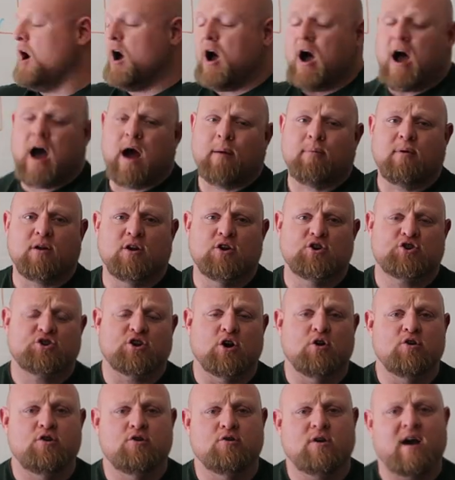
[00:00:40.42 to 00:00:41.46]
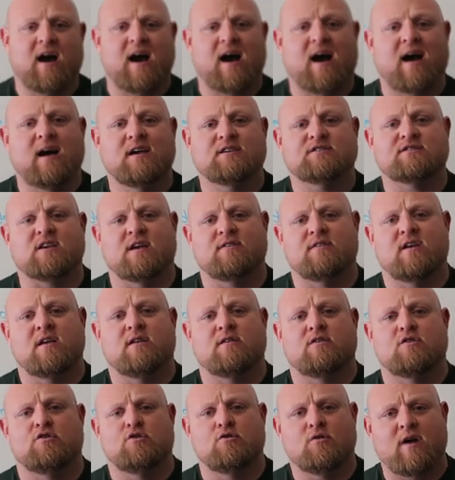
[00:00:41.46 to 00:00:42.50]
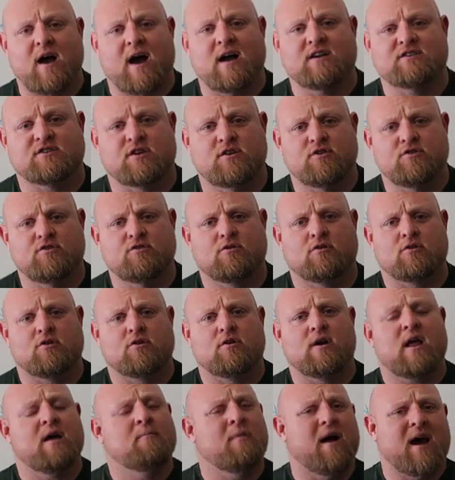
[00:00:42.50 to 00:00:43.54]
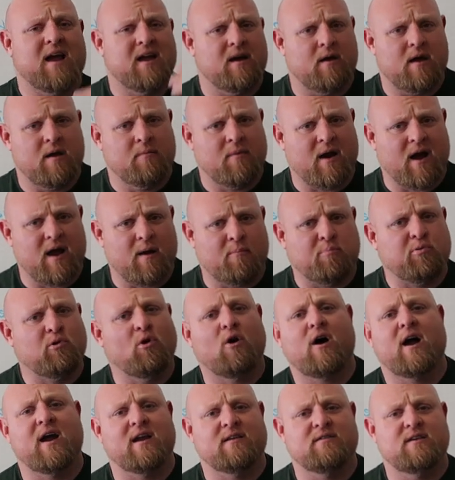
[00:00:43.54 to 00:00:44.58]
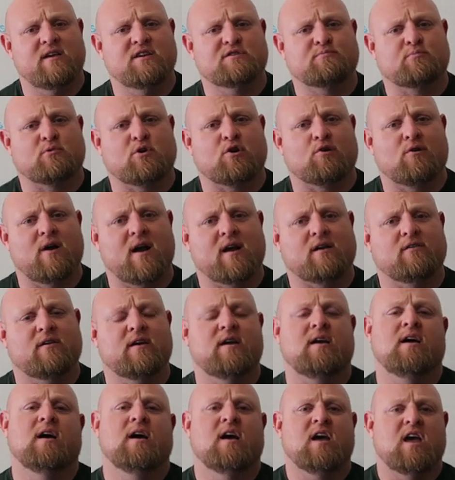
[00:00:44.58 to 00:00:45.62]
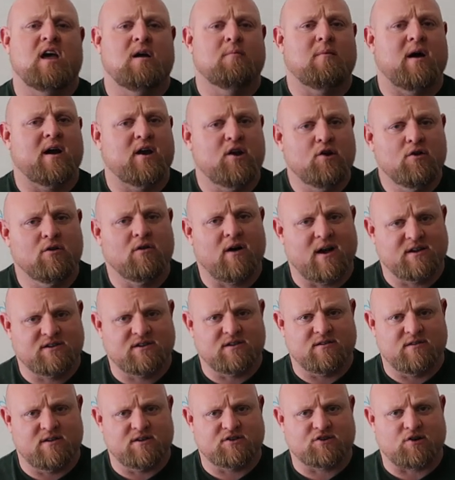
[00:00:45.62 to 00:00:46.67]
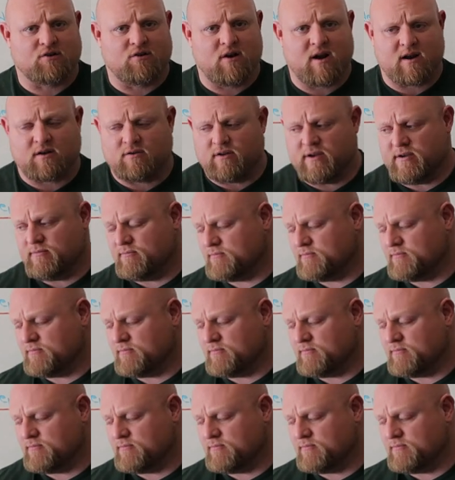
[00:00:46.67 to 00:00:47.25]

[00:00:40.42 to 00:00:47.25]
I'm gonna show you guys, and then you guys can learn, am I applying these correctly? Am I utilizing this correctly?